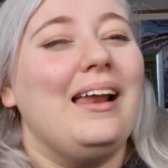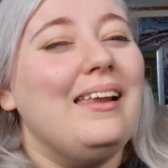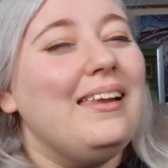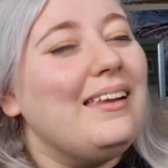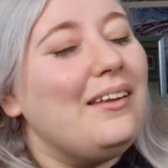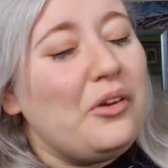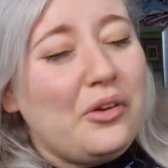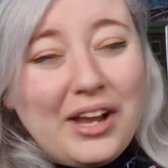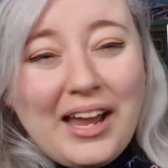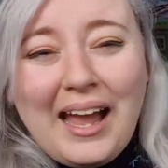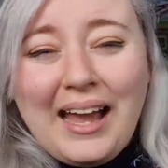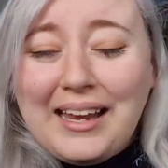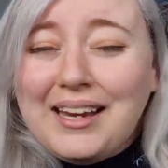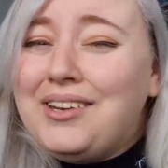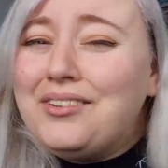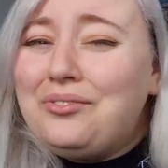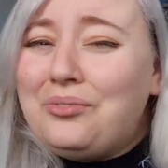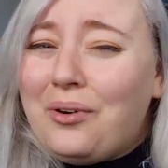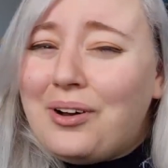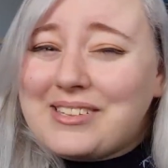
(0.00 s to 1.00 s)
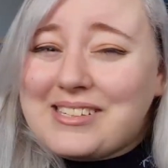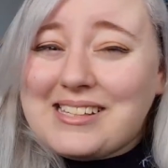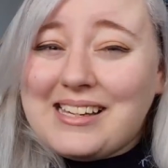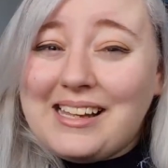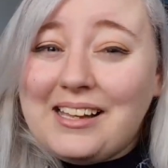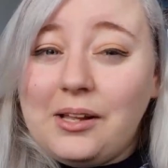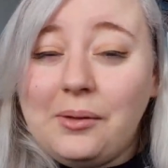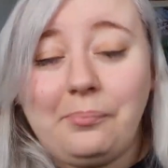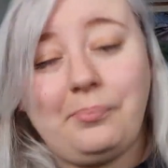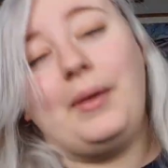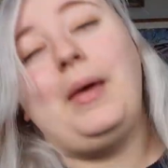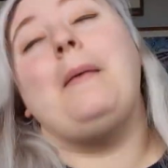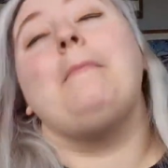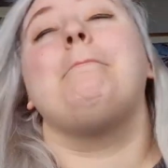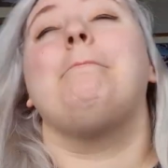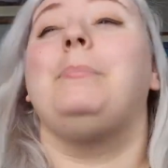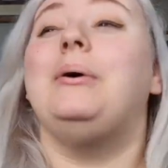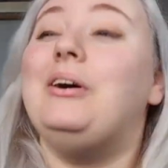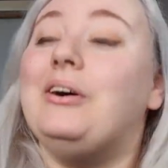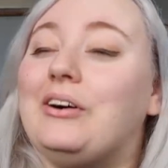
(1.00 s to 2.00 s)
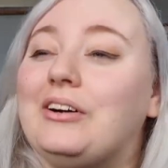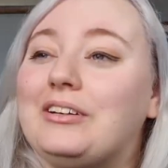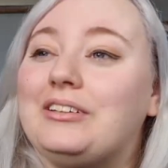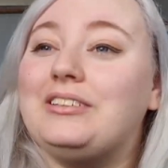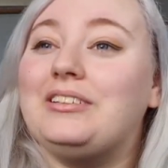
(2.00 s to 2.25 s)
It kind of was a little bit, but